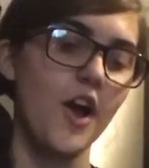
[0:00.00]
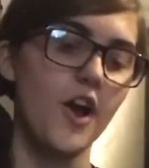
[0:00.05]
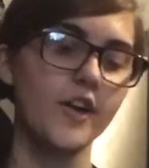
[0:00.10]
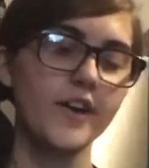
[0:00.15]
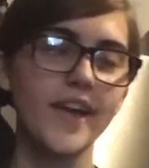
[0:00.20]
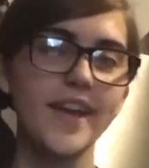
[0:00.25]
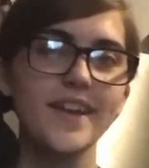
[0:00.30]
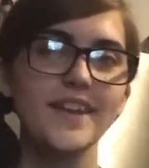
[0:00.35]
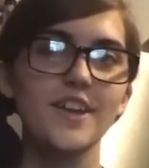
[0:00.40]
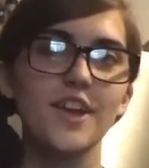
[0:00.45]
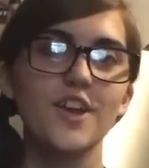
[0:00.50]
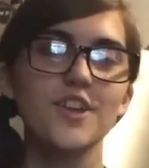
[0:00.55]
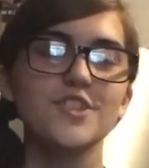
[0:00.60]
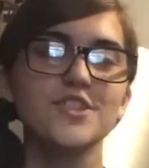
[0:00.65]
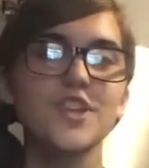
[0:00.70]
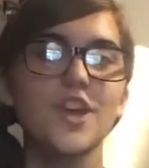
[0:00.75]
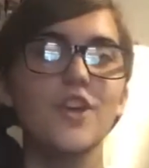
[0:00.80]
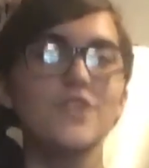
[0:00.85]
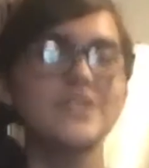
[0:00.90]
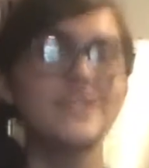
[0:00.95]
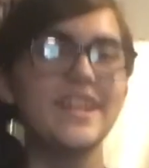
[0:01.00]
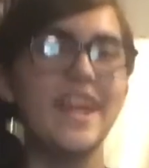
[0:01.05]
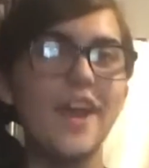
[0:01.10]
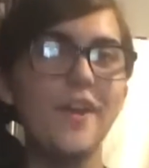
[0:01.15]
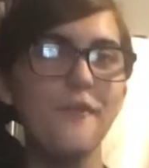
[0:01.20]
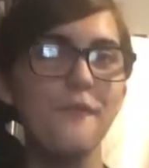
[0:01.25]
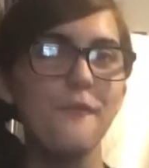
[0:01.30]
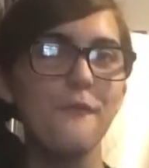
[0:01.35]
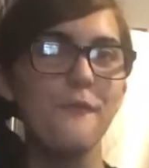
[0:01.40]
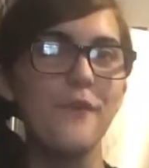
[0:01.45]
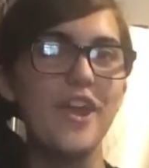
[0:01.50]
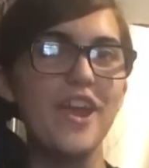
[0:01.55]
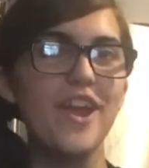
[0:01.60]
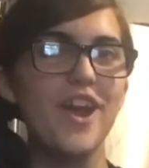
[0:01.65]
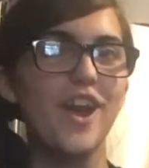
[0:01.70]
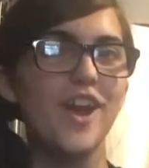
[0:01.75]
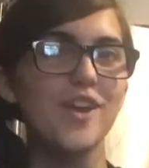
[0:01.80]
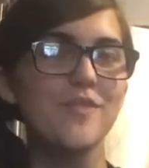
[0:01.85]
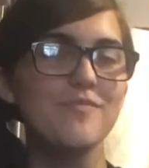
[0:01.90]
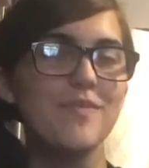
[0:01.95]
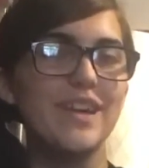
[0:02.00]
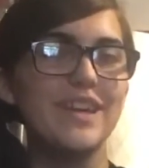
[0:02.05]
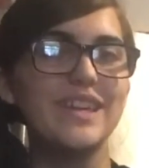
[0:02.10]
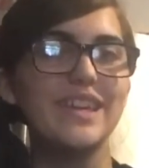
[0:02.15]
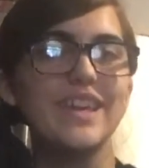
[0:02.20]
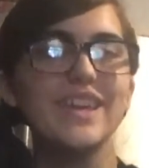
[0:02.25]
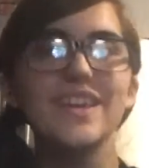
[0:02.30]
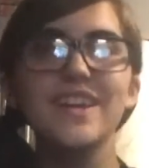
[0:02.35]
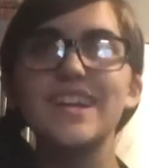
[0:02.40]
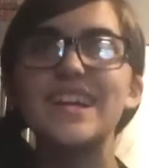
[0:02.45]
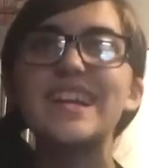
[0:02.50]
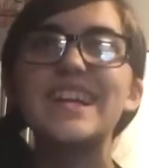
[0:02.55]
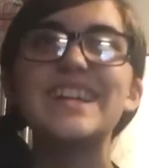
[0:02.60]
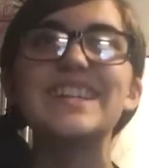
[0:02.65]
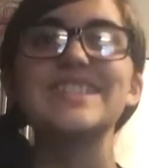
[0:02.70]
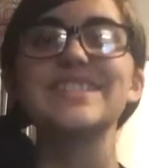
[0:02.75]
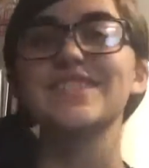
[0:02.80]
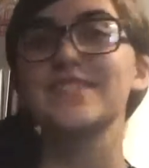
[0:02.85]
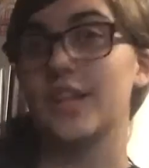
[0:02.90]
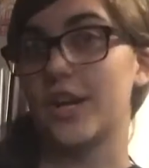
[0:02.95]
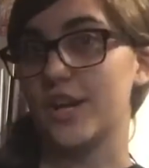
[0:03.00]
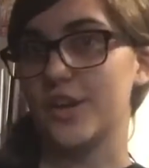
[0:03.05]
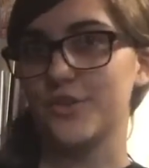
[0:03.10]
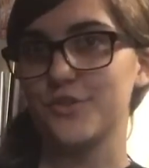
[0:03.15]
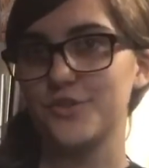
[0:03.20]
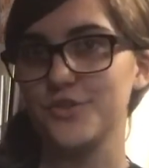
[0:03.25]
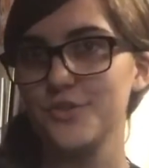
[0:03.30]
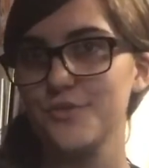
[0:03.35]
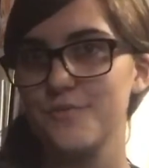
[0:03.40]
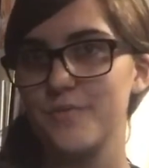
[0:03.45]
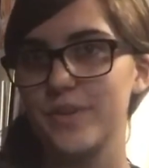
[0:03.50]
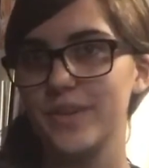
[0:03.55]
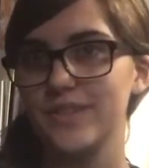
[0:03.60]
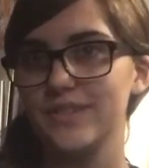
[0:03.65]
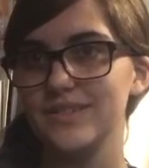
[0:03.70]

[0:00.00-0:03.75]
Okay, so today we are making taco soup.